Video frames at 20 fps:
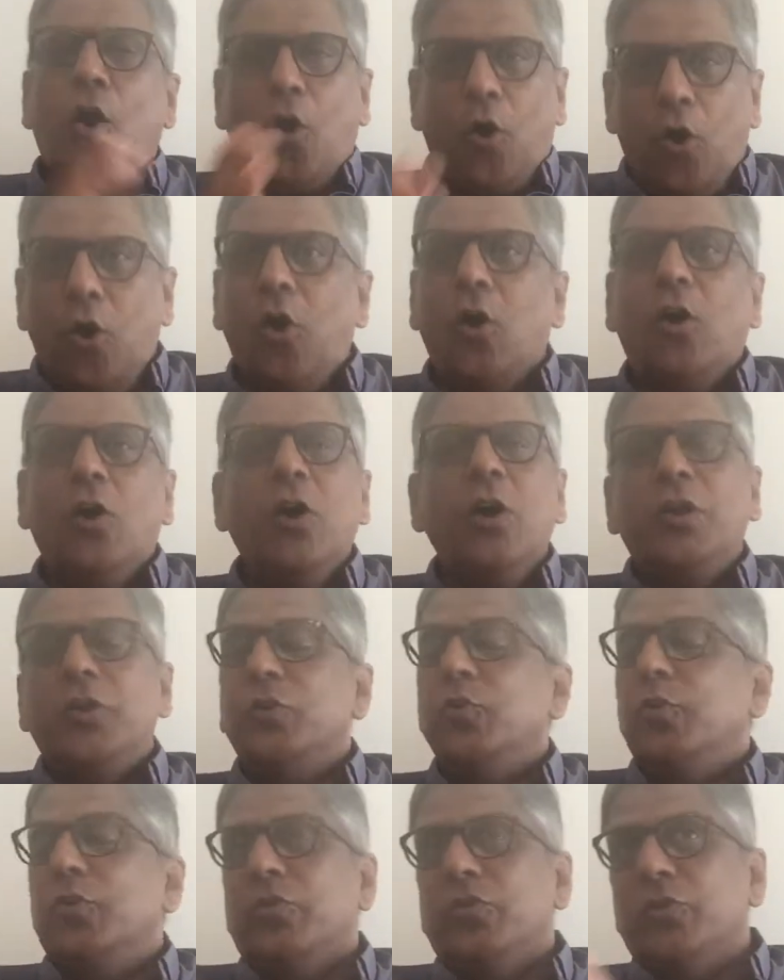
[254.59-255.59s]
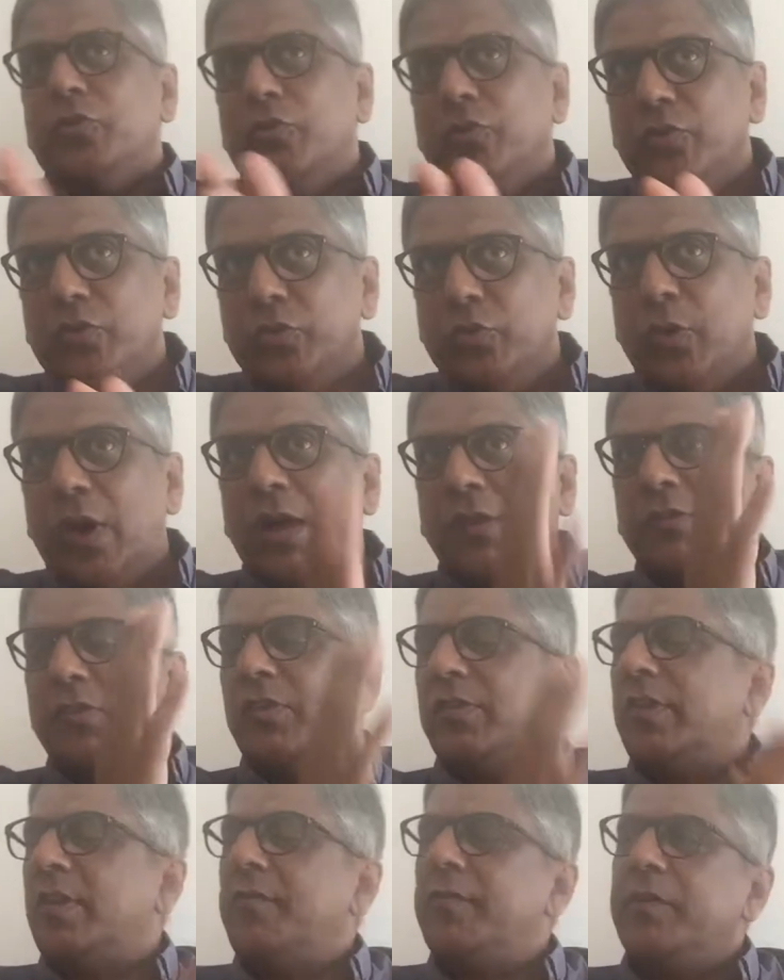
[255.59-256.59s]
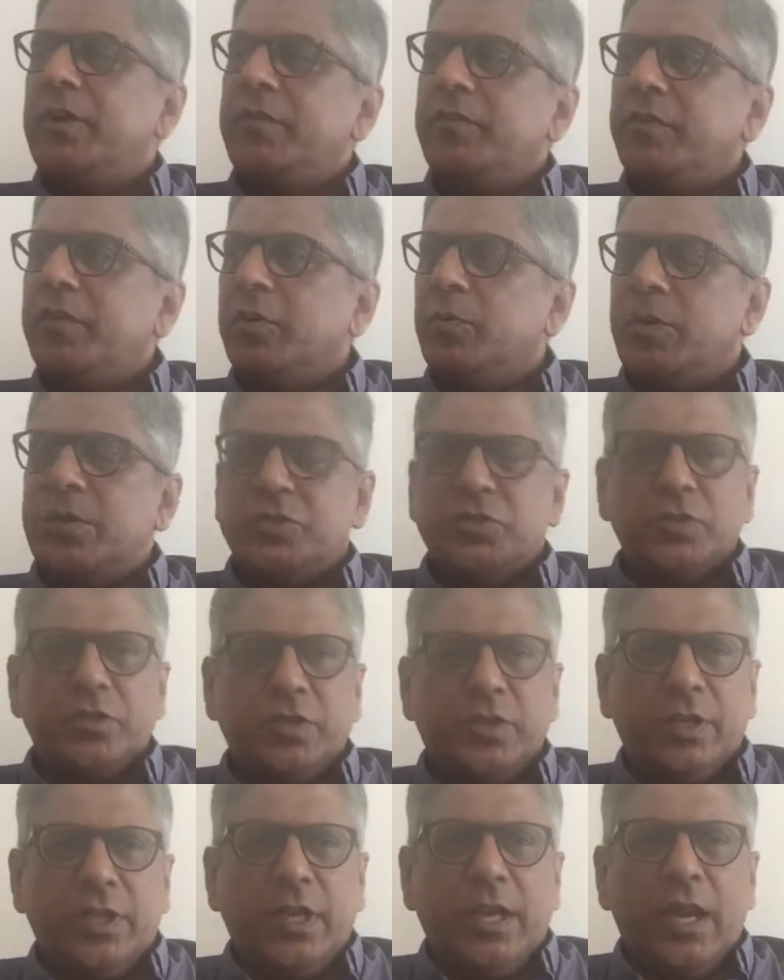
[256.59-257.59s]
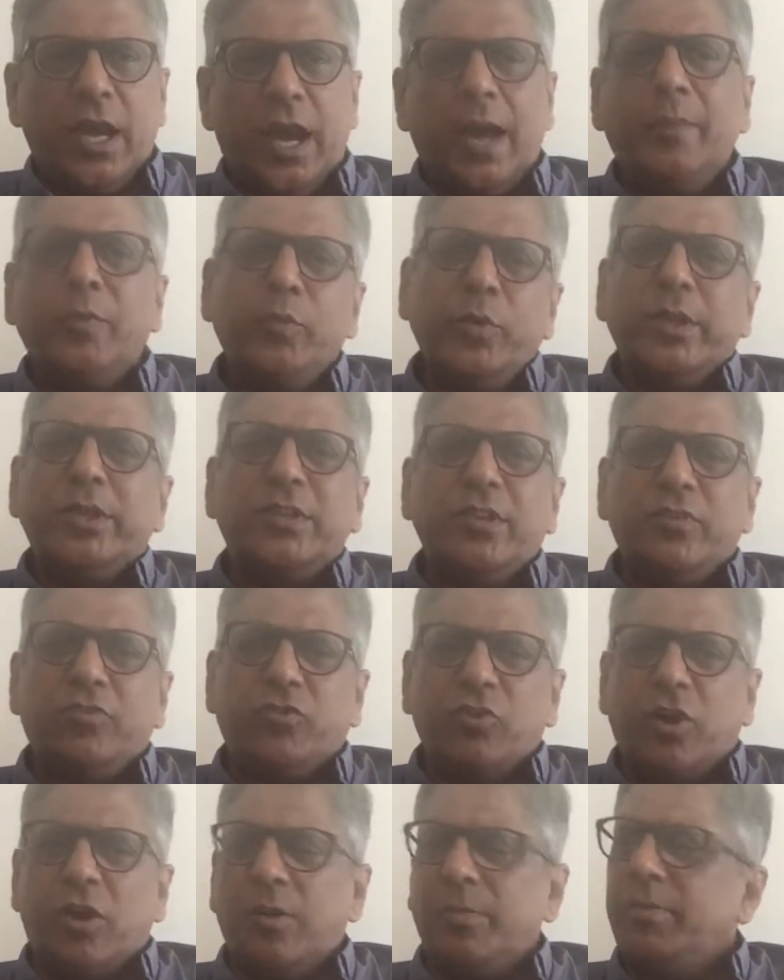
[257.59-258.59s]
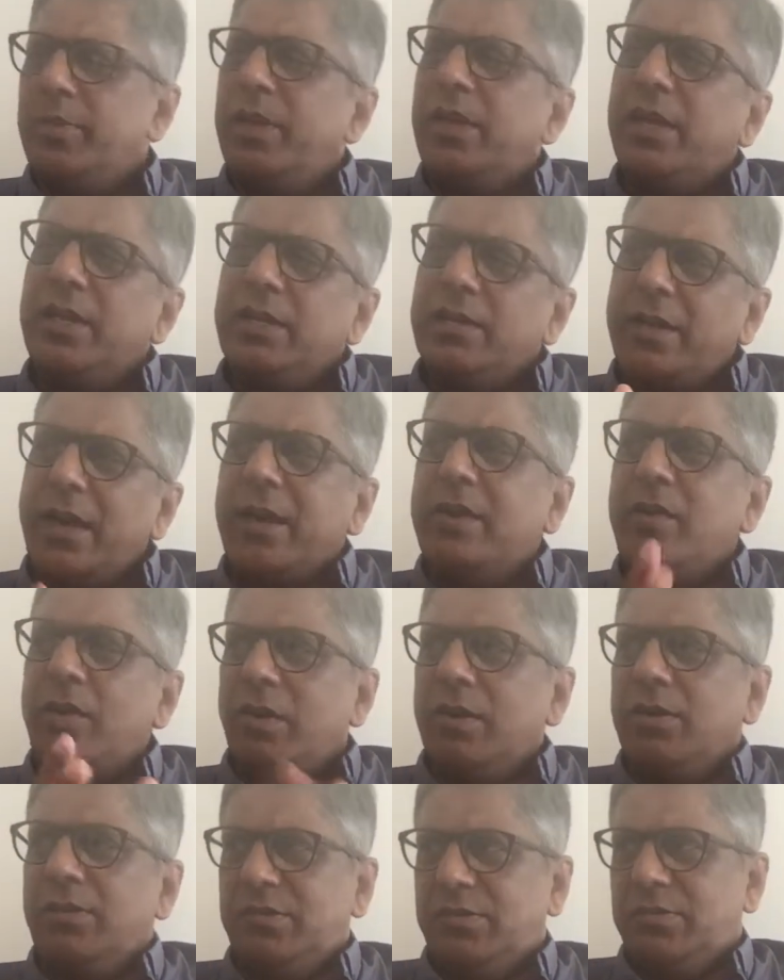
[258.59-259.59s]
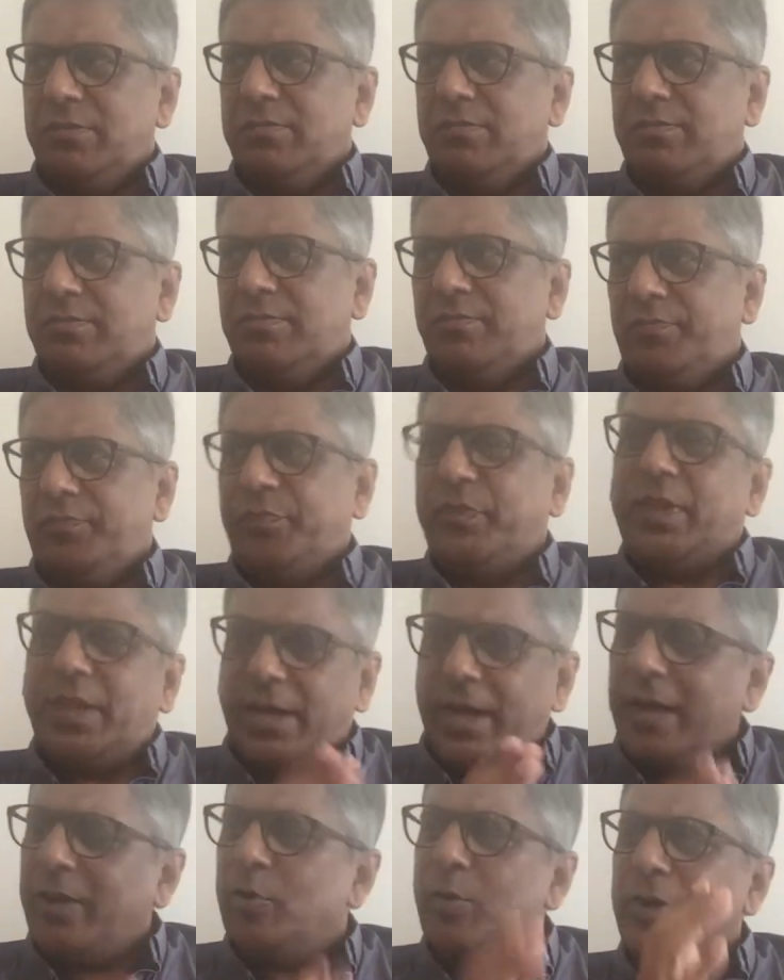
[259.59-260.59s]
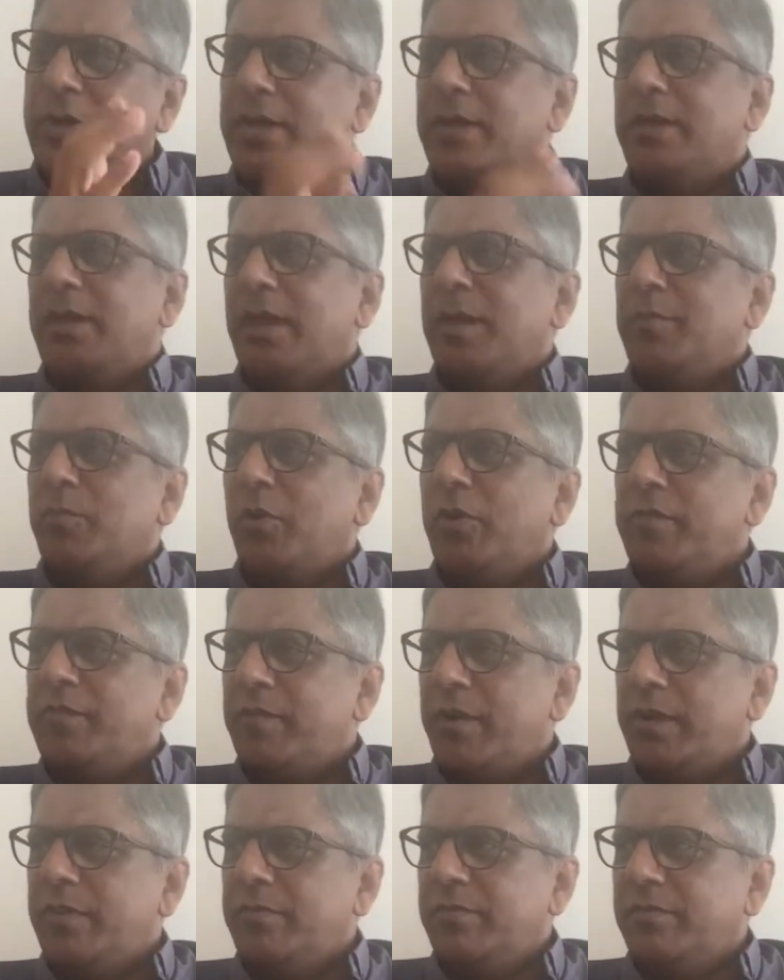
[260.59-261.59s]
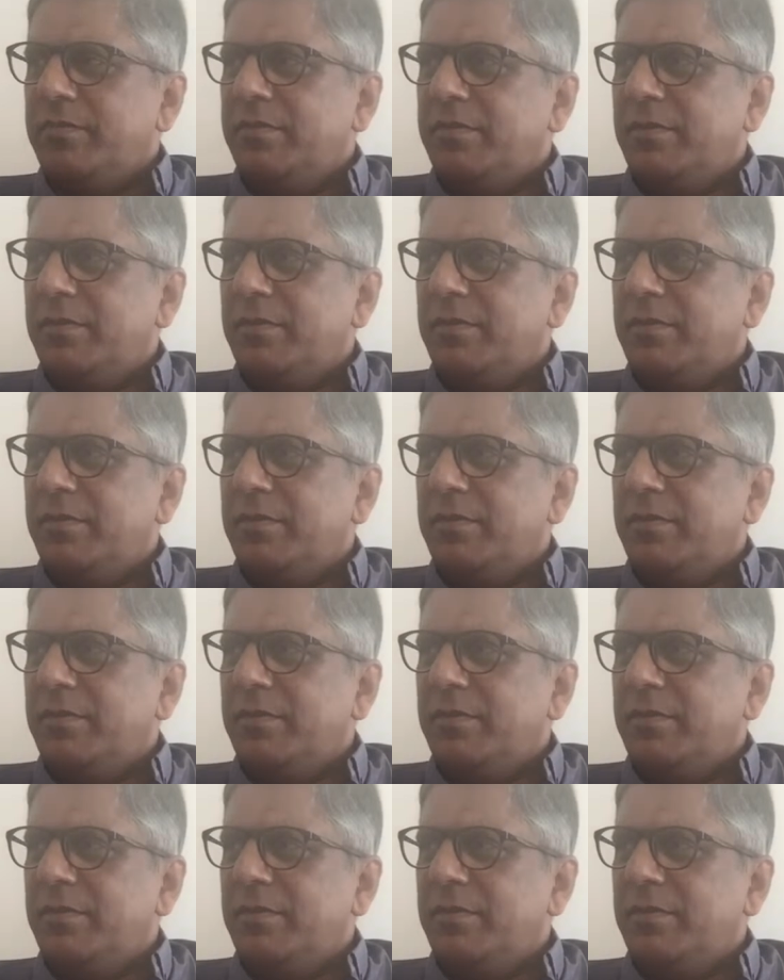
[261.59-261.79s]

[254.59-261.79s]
Or you ask yourself a different question. I'm doing this job in $10. Can I do it in 9.5?